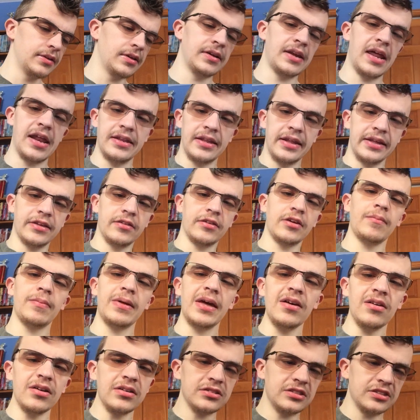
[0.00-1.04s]
And then, like, you
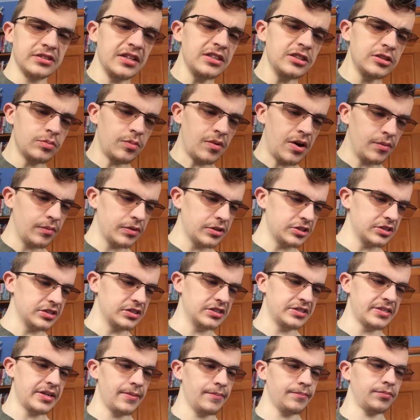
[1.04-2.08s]
compare it to this one, which is
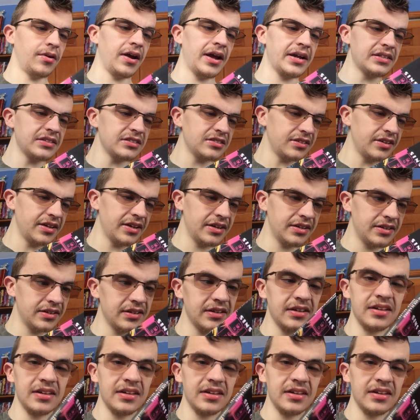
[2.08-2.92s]
the same price, like,